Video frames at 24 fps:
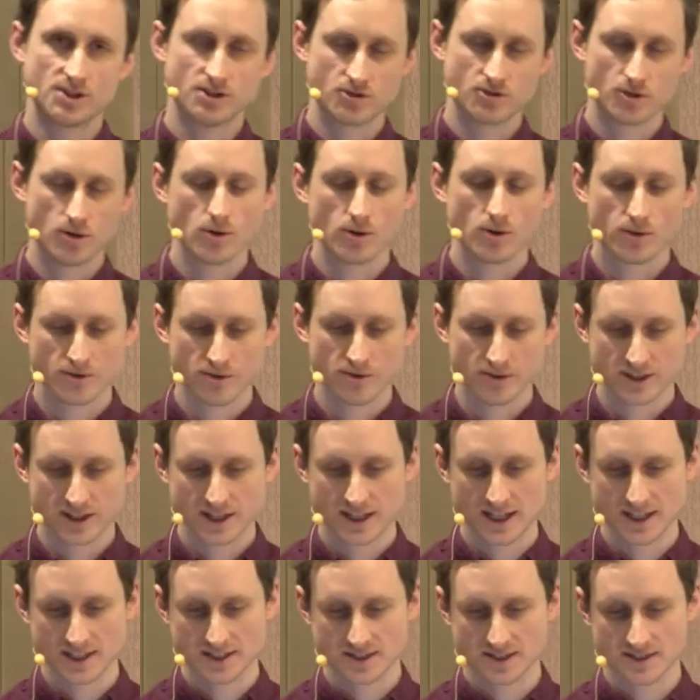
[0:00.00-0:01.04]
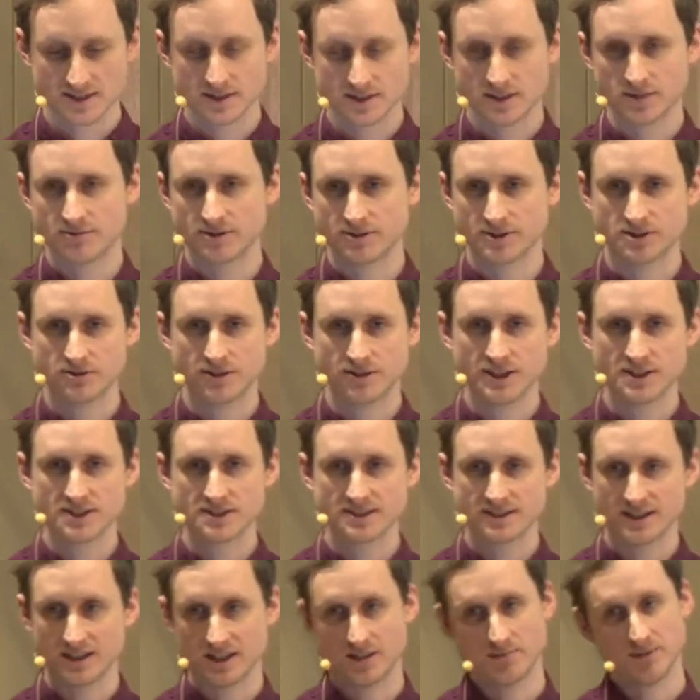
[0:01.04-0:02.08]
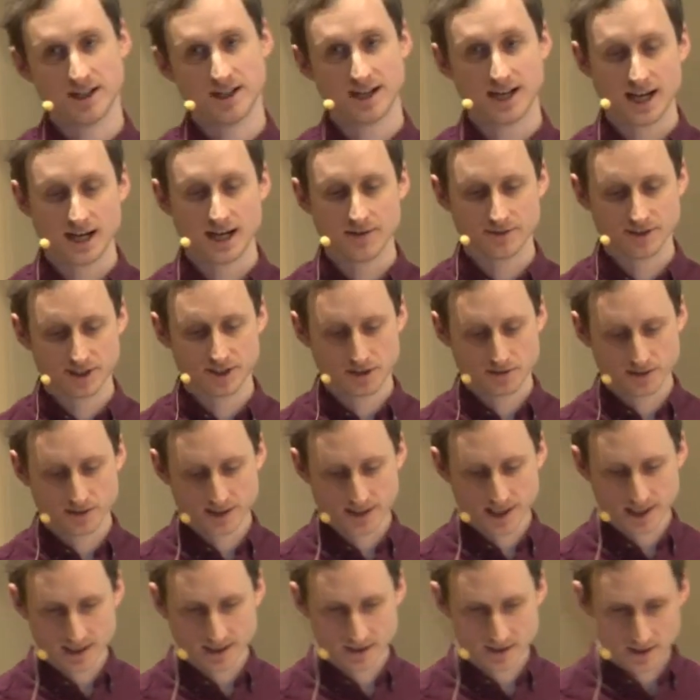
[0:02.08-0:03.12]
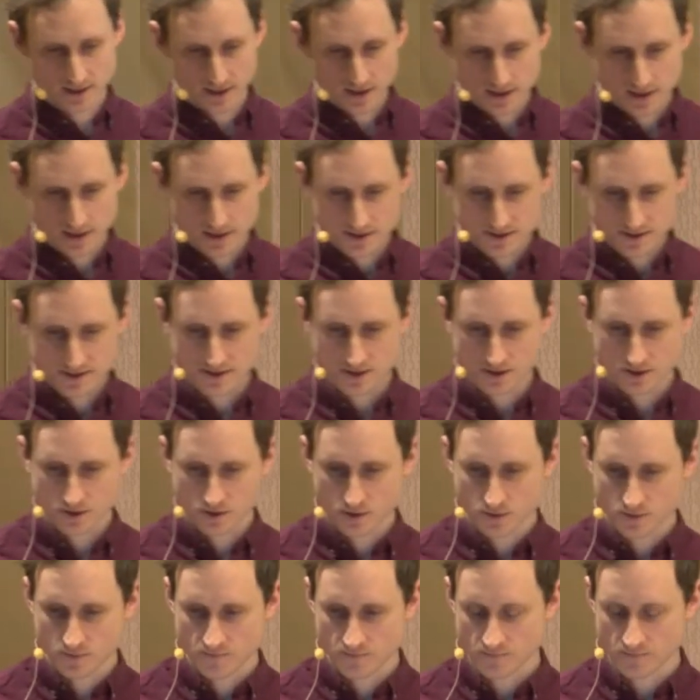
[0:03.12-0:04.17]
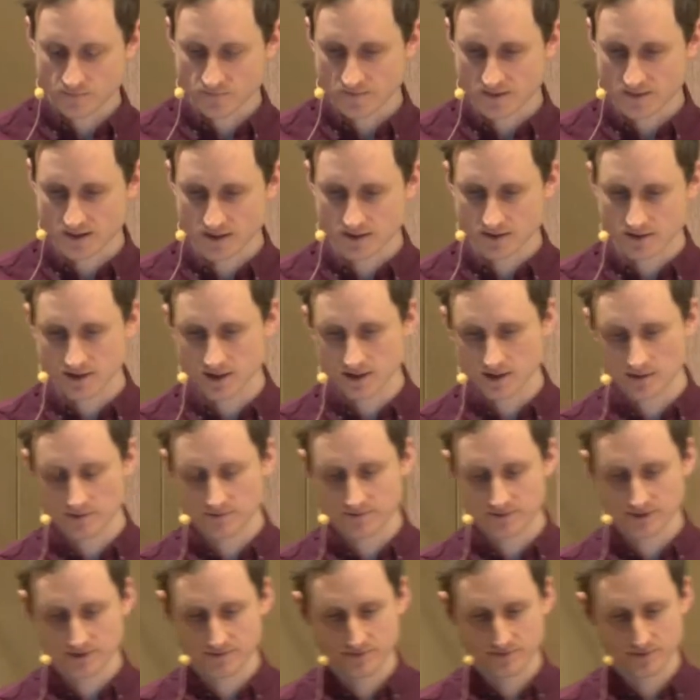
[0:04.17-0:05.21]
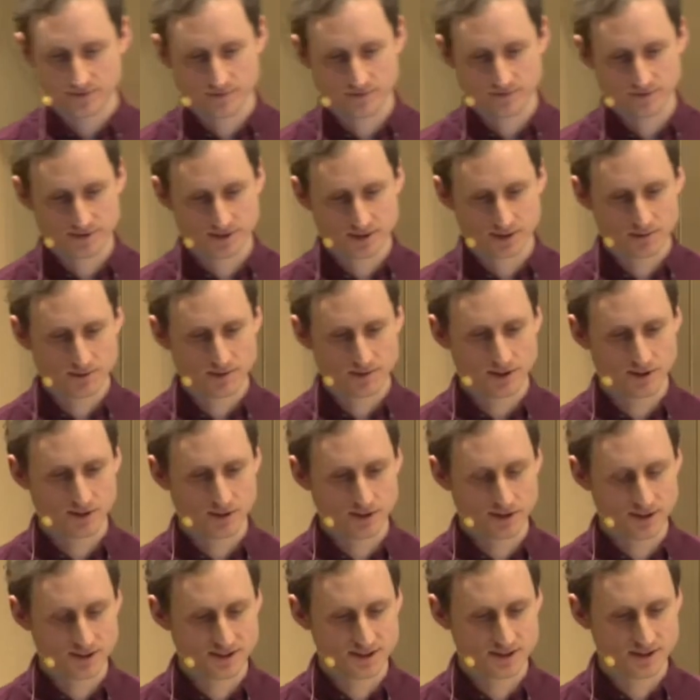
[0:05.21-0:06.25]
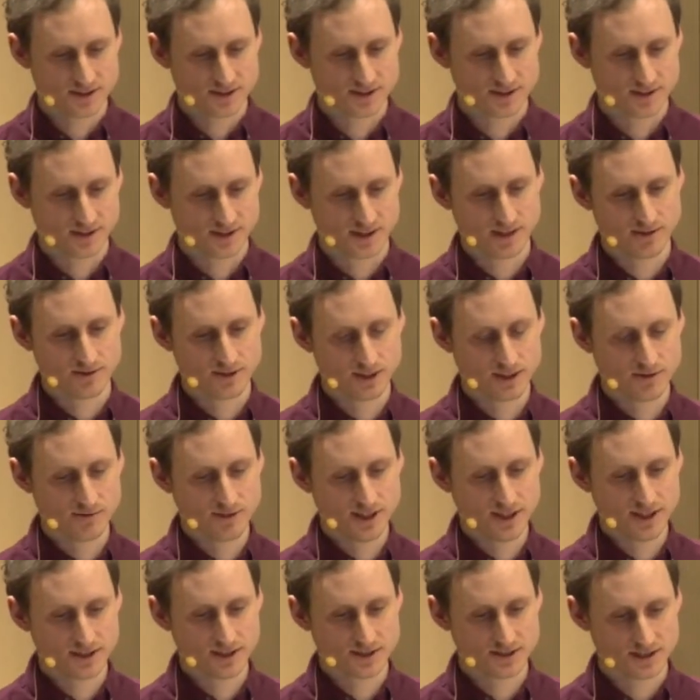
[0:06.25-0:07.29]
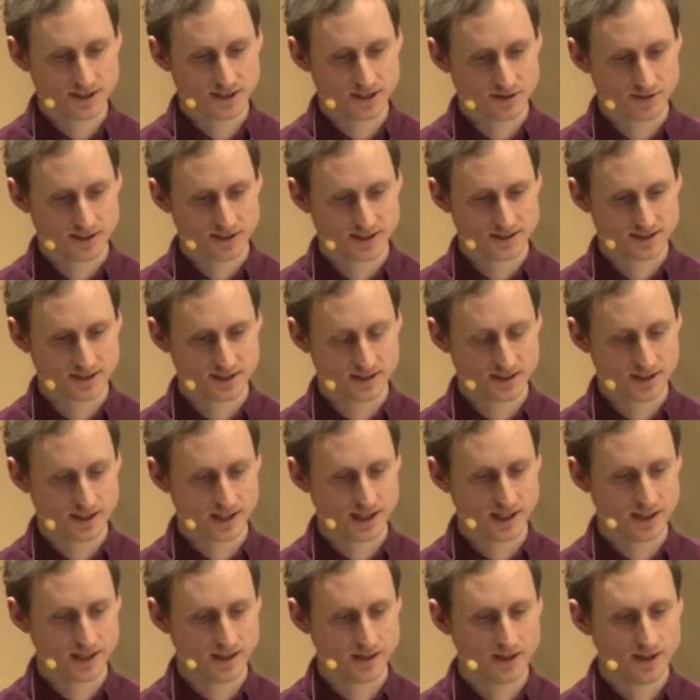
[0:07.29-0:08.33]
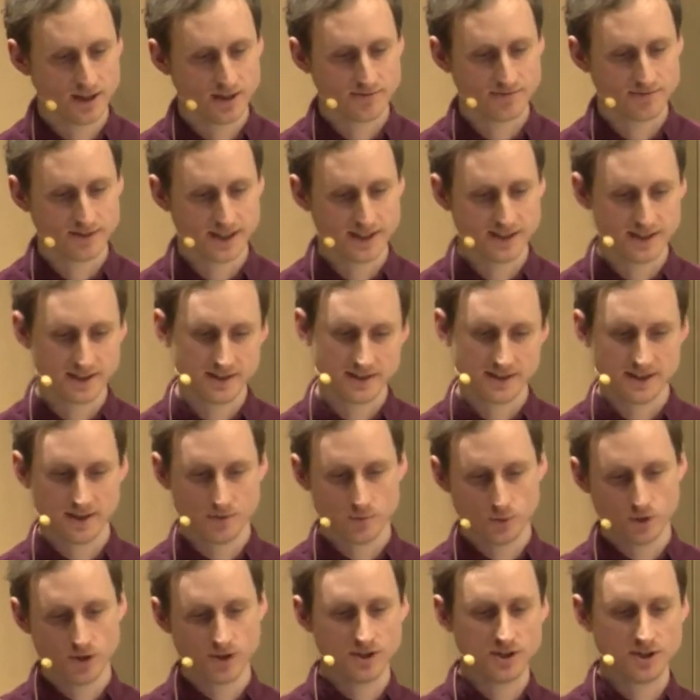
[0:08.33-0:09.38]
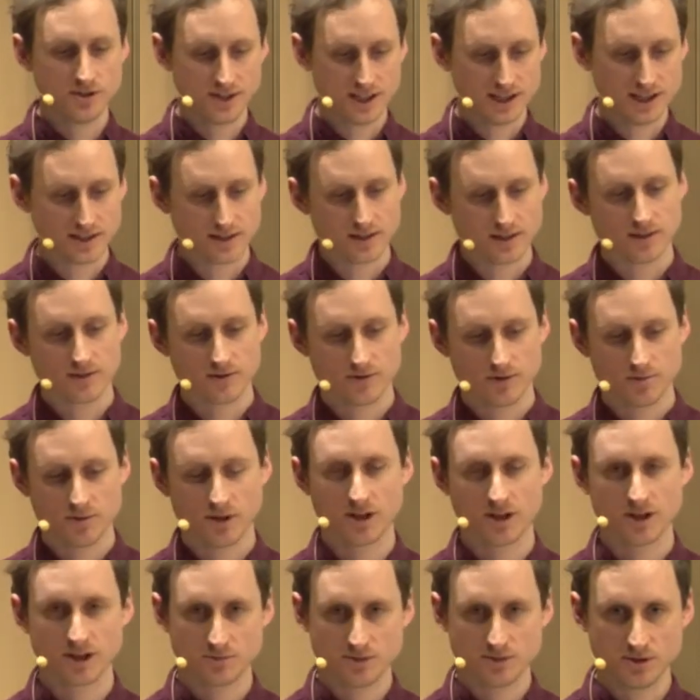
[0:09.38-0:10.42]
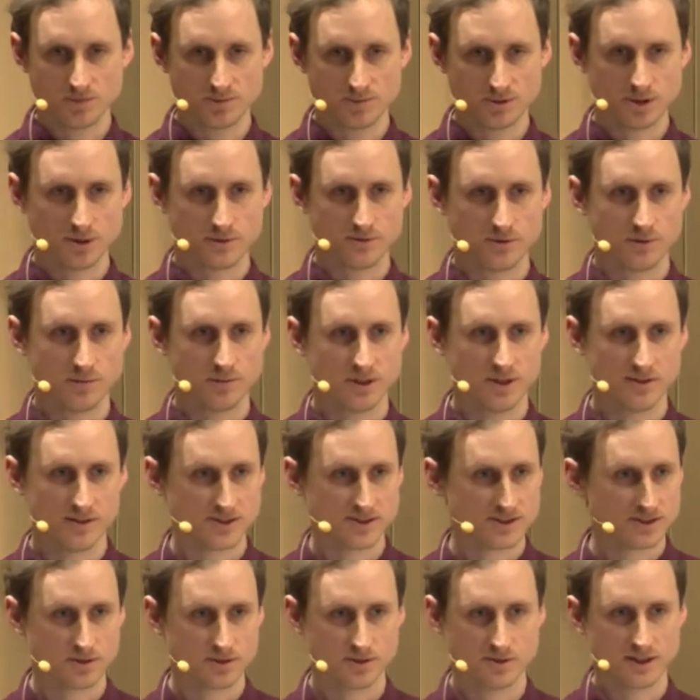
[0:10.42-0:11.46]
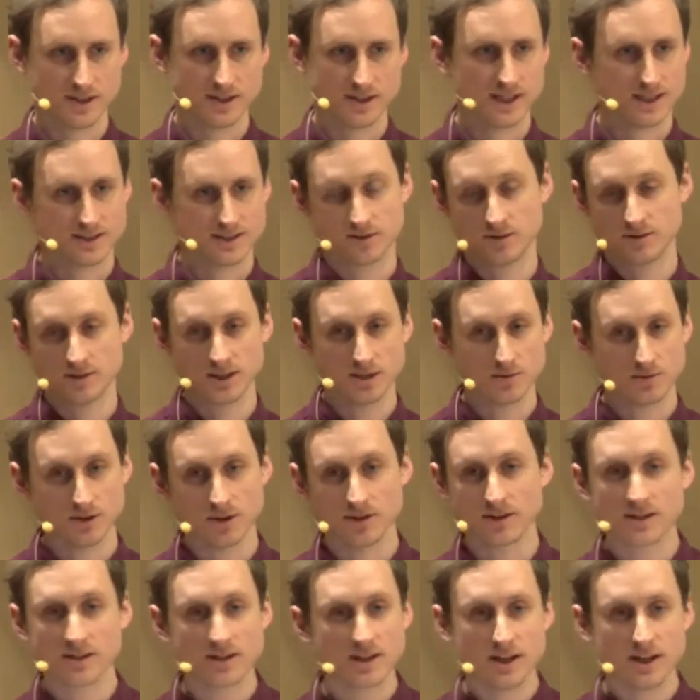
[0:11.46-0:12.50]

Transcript: trawl through the collections and the frustrations that they might have in doing that. So, for some of our audiences, they're really just interested in finding the one unique, remarkable, beautiful buried story. That's all they want.